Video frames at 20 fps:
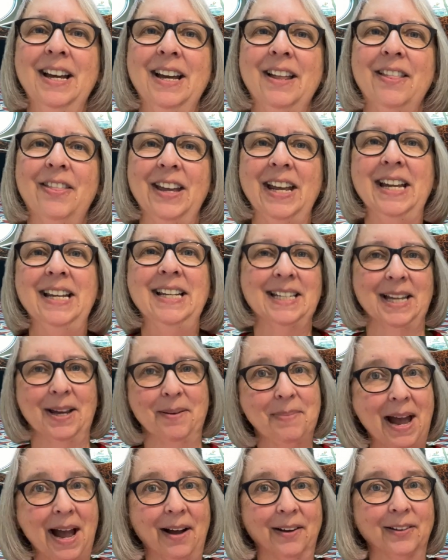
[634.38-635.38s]
things
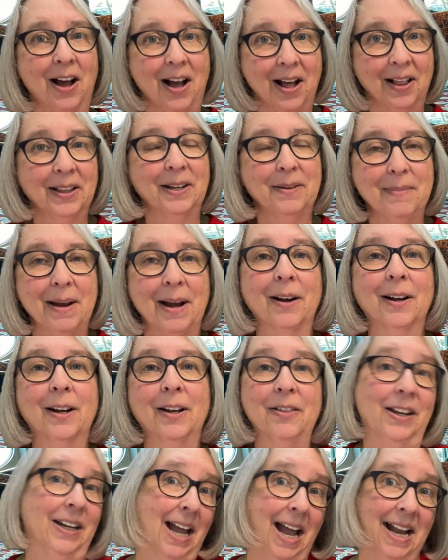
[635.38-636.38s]
about Holland America
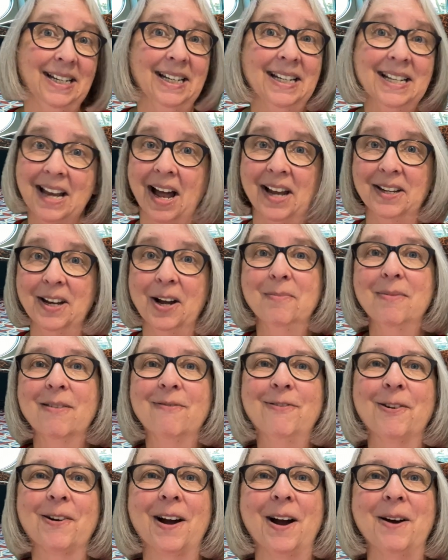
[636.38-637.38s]
that I did not know
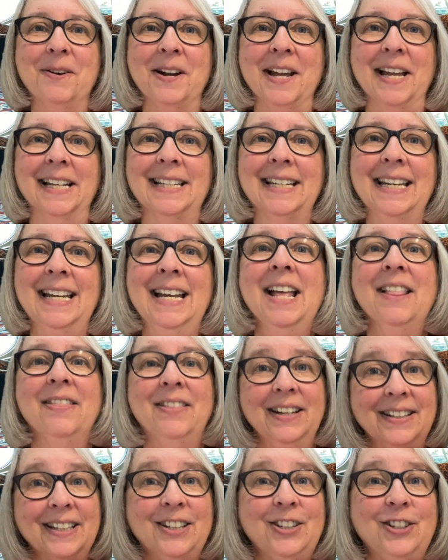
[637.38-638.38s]
before I went.
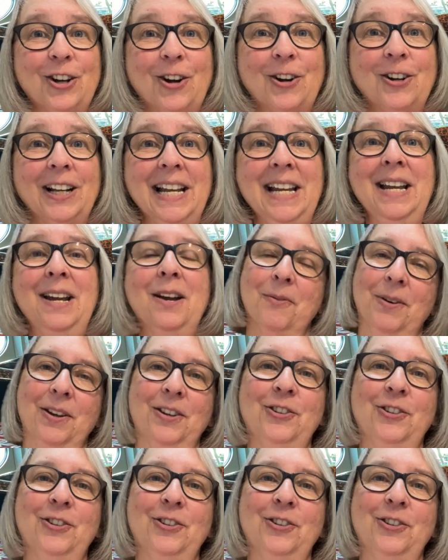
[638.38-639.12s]
This is Shirley with